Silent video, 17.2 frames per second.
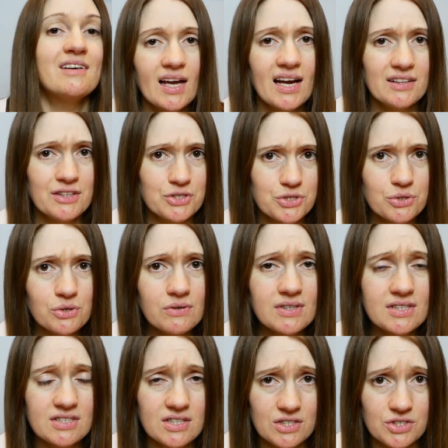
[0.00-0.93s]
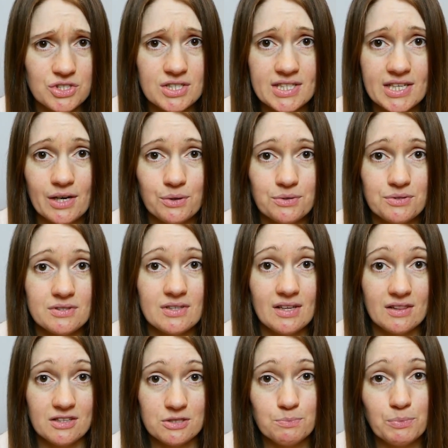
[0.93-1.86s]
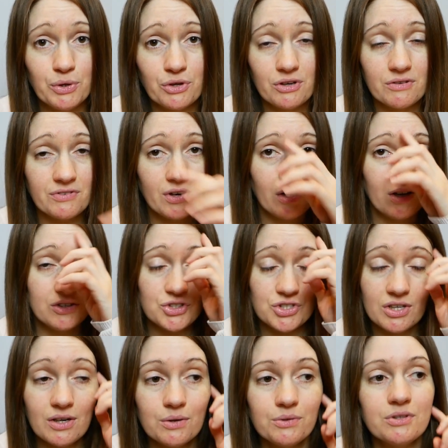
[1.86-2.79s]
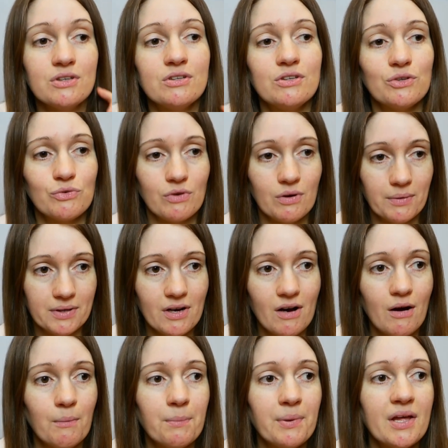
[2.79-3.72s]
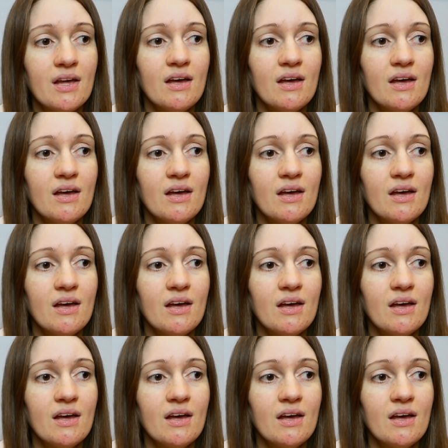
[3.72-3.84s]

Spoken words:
And the stories that she tells in this book of her childhood and growing up,